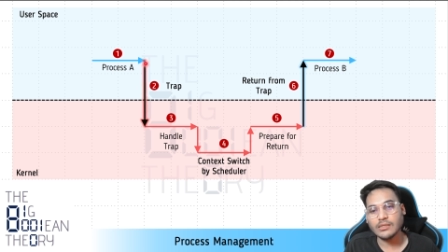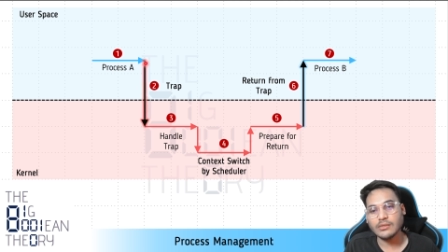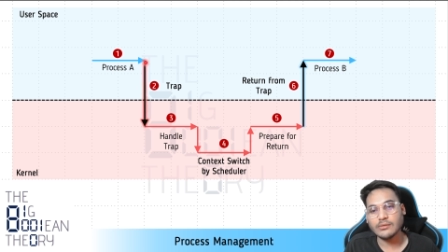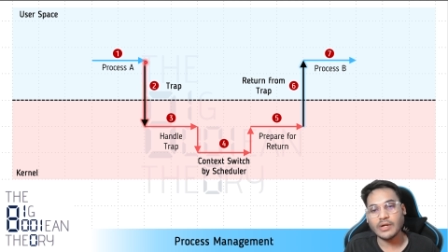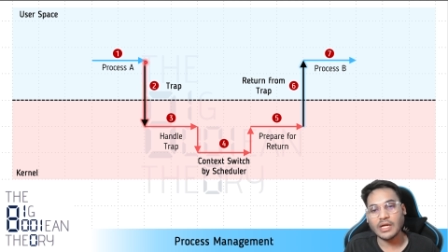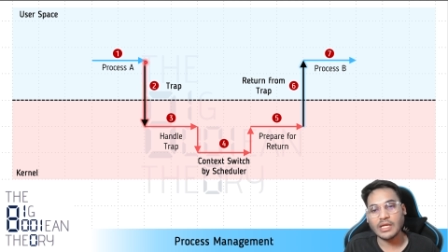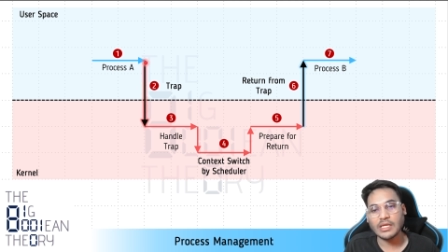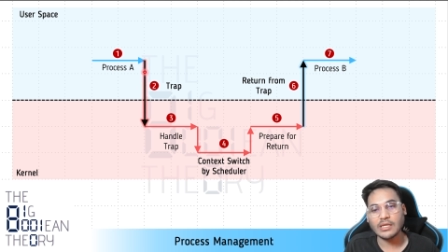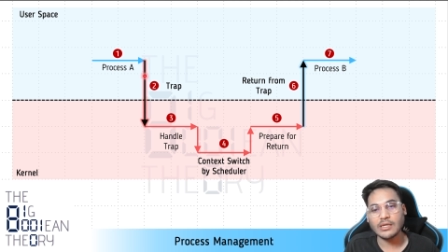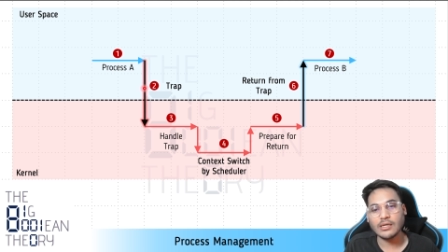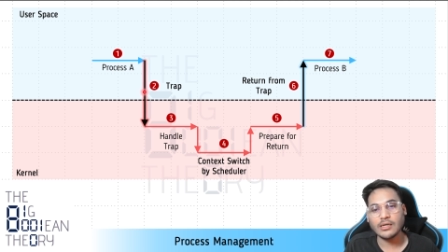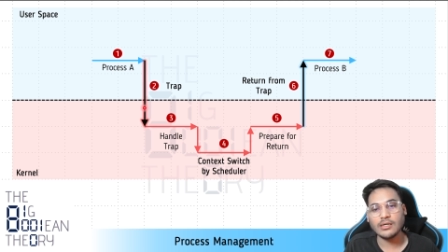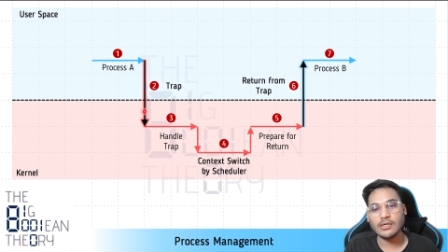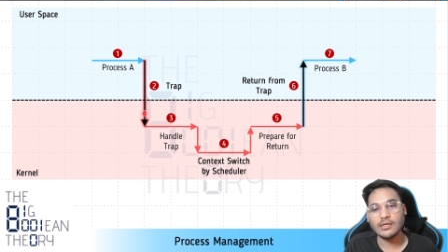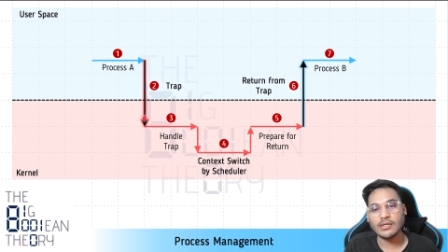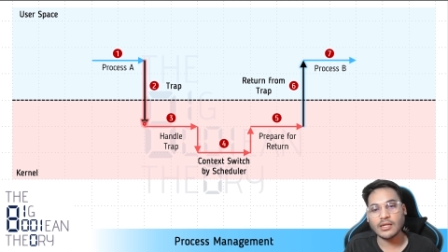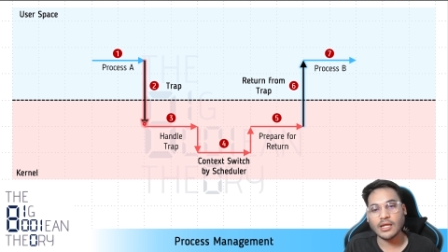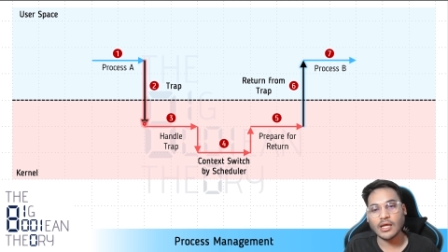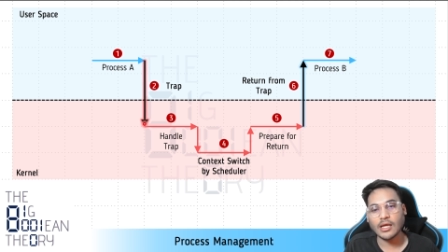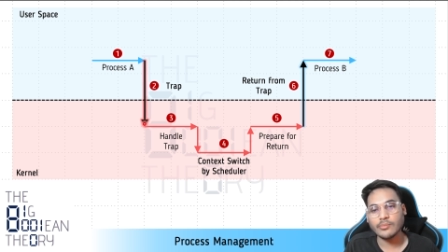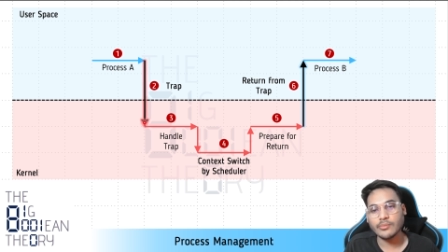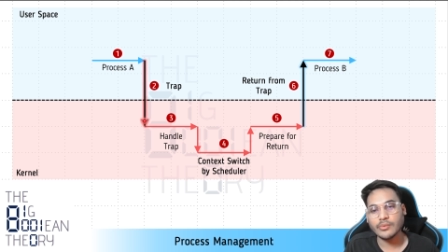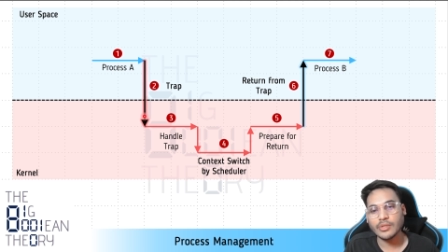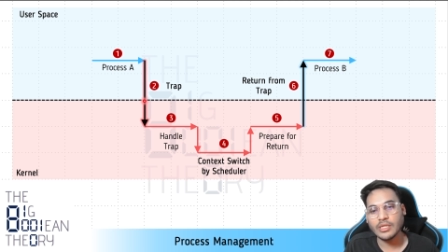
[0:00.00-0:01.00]
via a
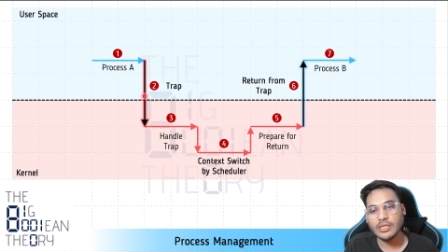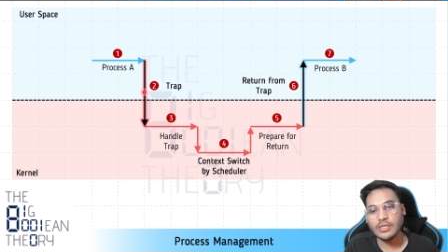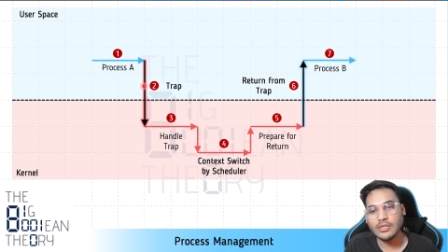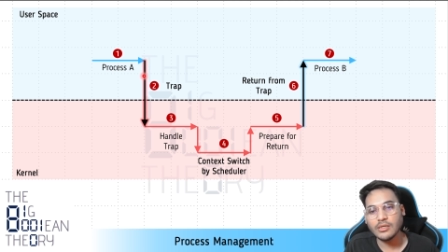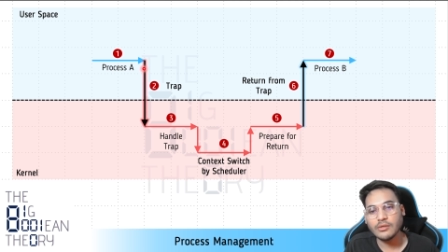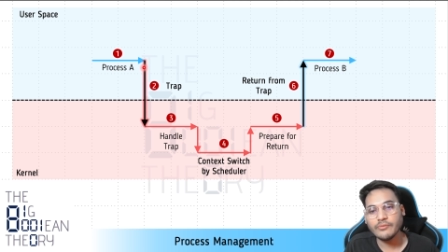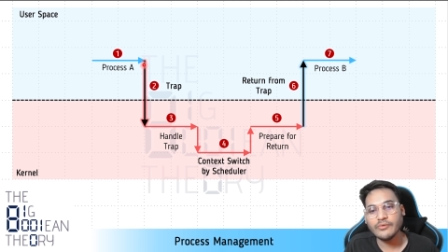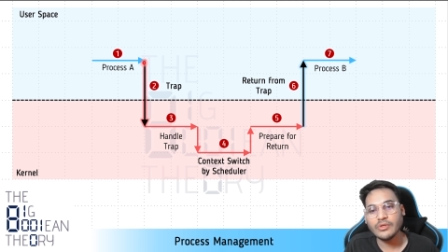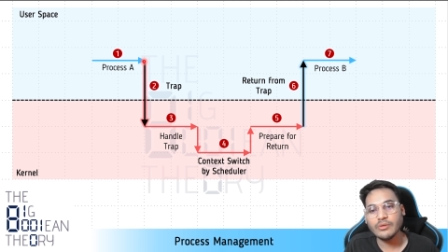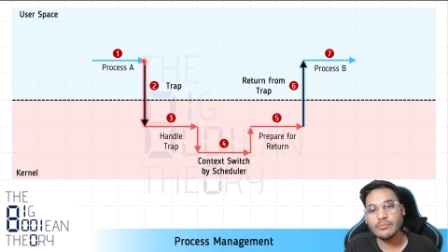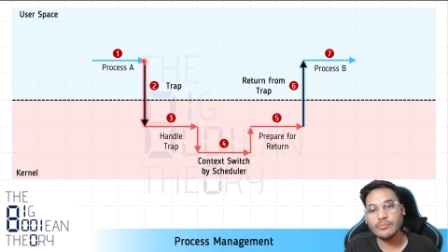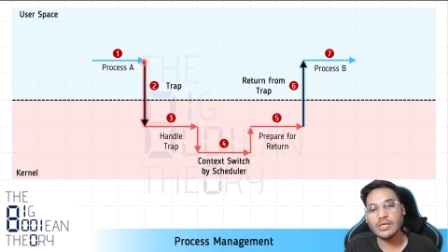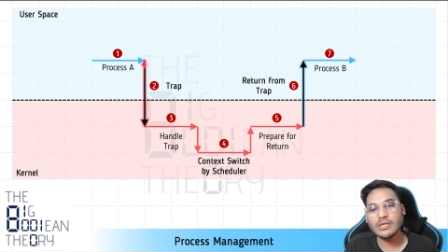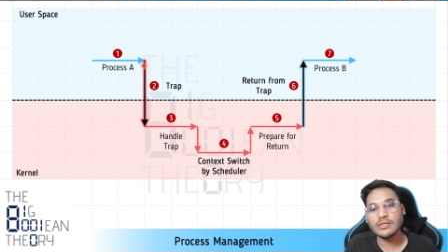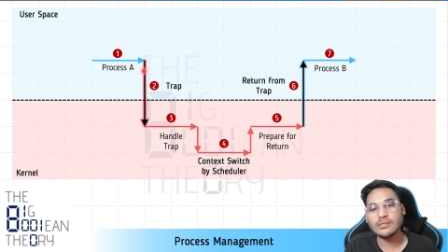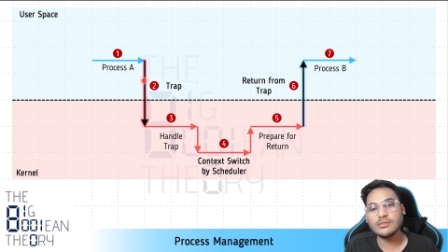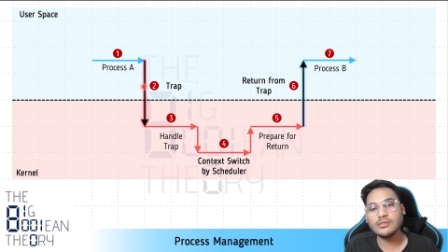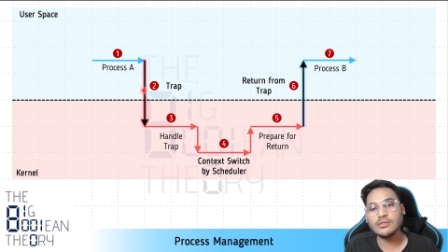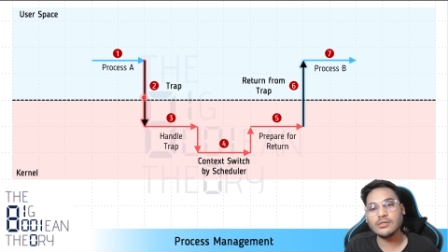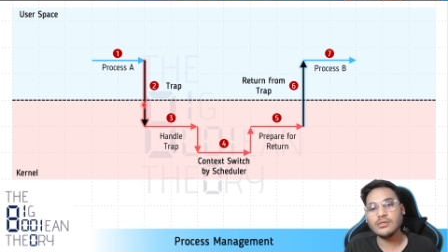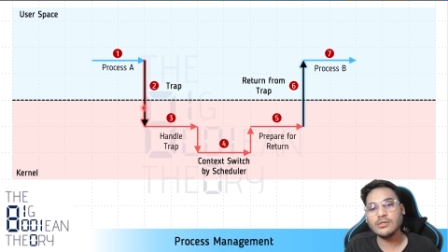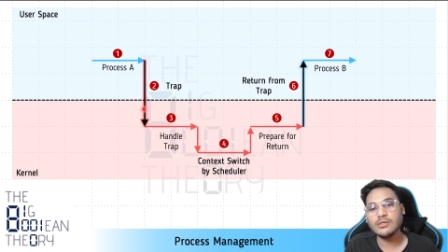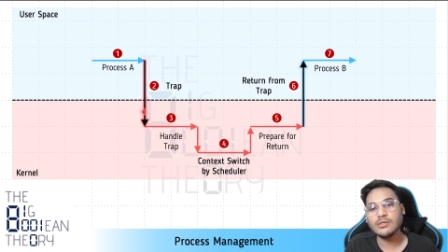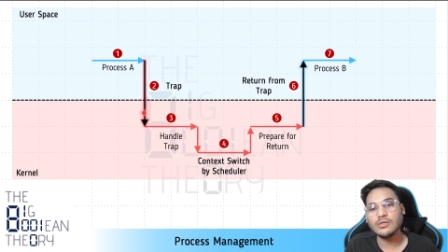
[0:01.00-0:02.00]
trap, here we make
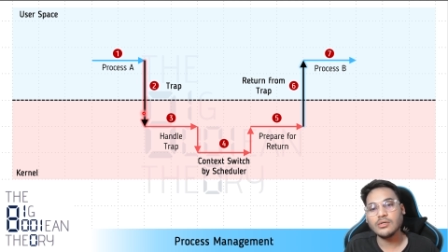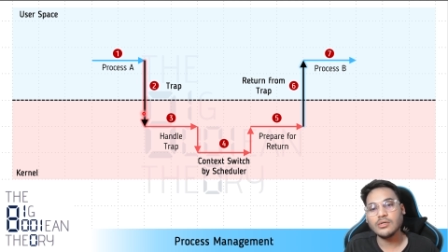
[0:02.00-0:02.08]
the